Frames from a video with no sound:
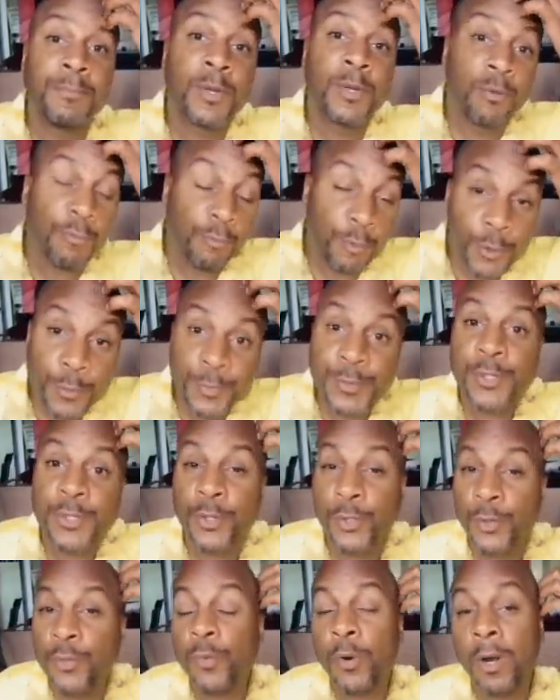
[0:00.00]
groups
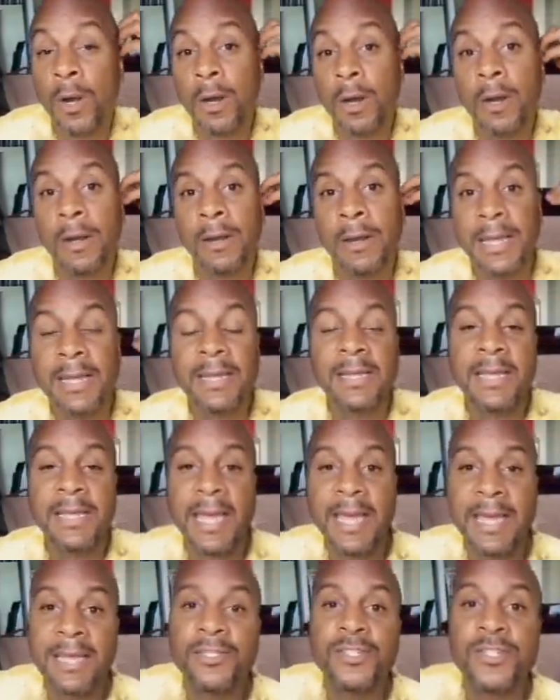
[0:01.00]
who were
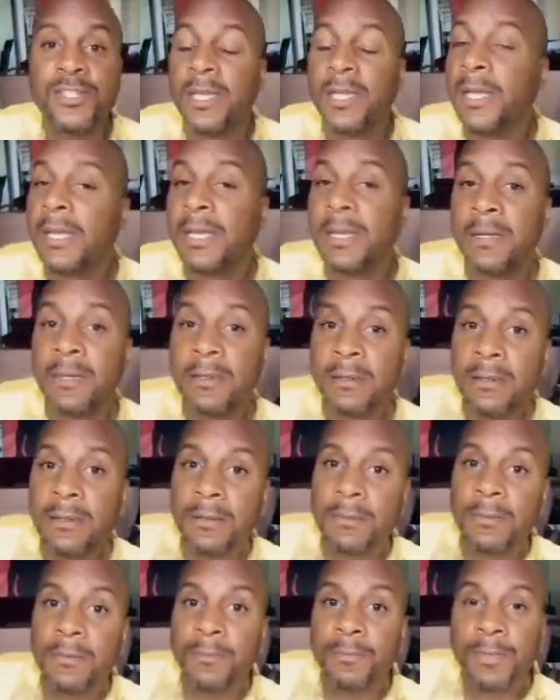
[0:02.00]
engaged in
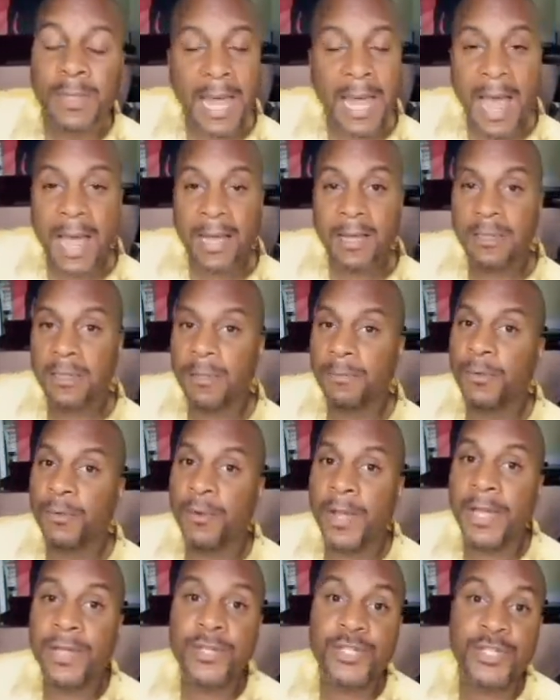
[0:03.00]
black
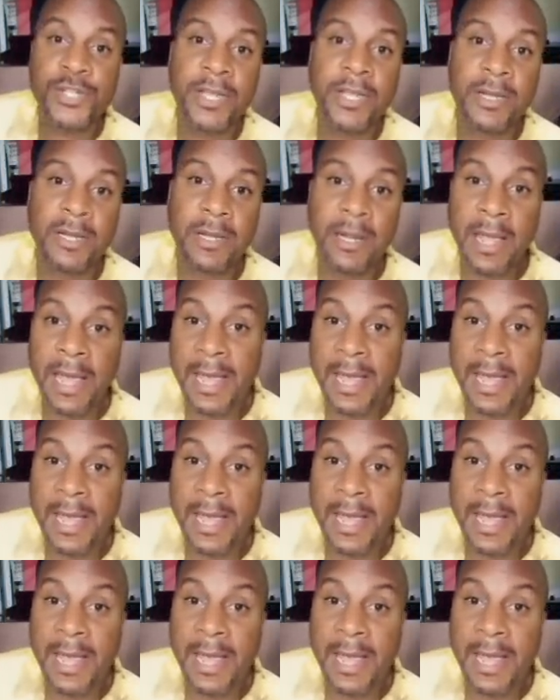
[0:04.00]
liberation.